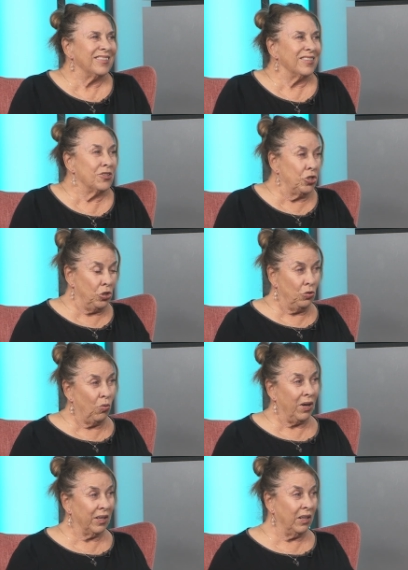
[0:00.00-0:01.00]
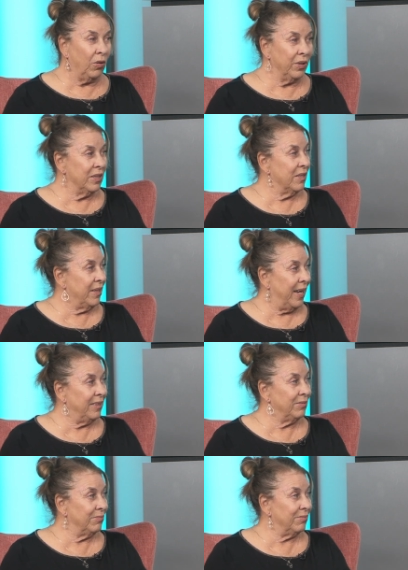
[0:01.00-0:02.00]
Do you want to go into
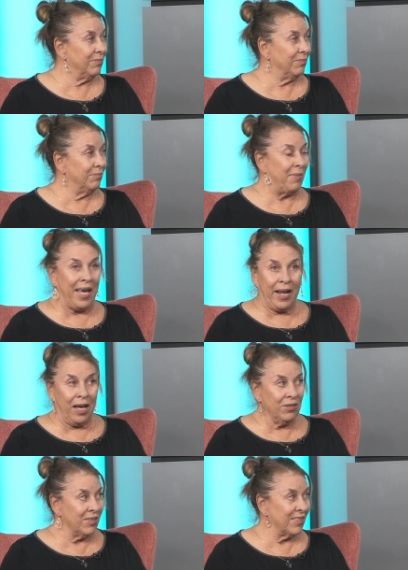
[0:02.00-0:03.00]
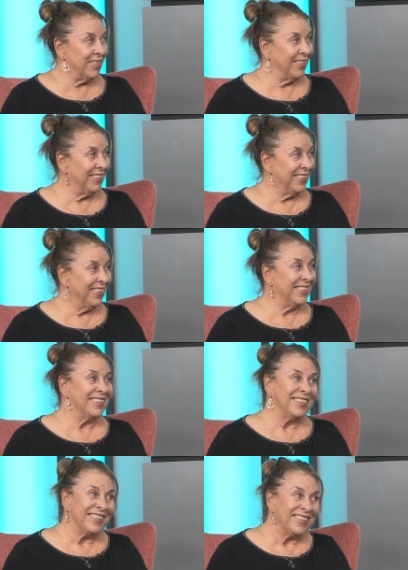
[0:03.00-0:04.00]
that madhouse?
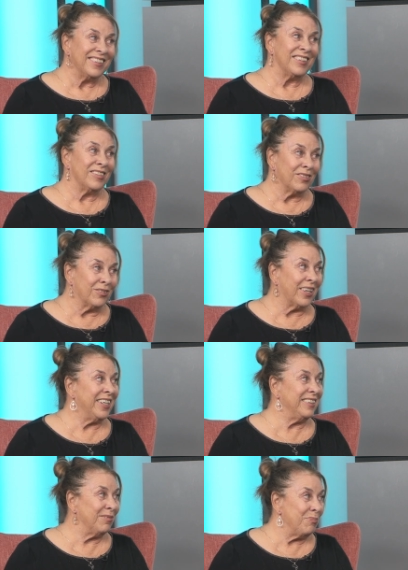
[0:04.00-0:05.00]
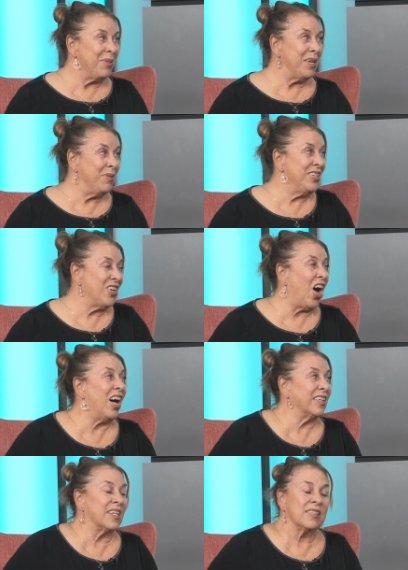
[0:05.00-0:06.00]
Right? Maybe
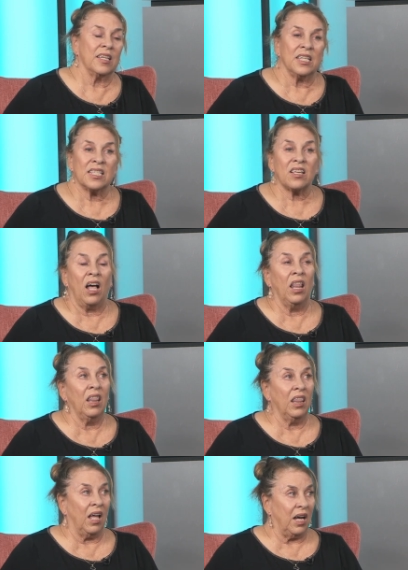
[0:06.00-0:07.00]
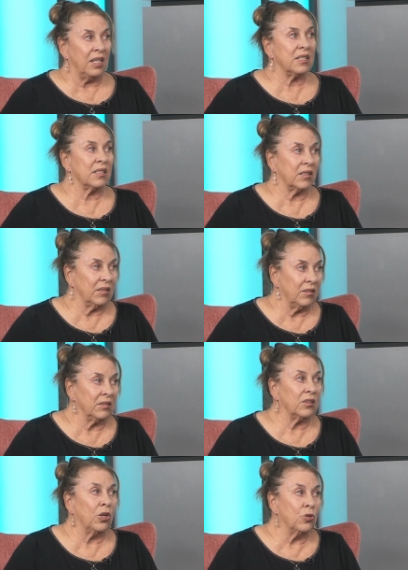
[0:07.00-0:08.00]
not, because it's a lot.
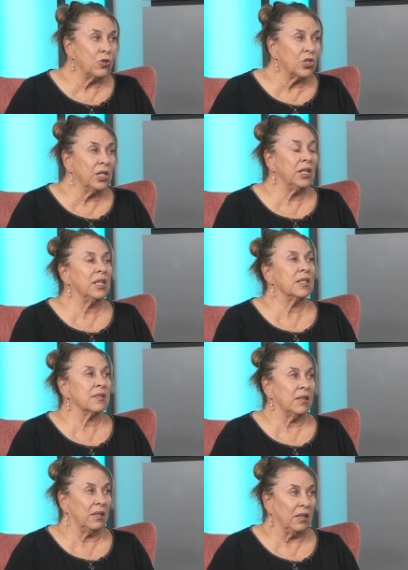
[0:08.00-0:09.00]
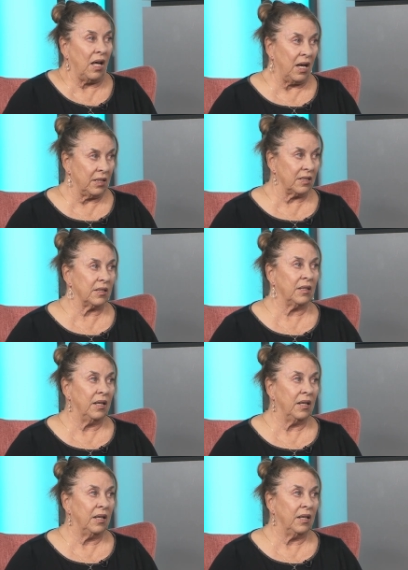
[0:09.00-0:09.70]
Coaching is a lot,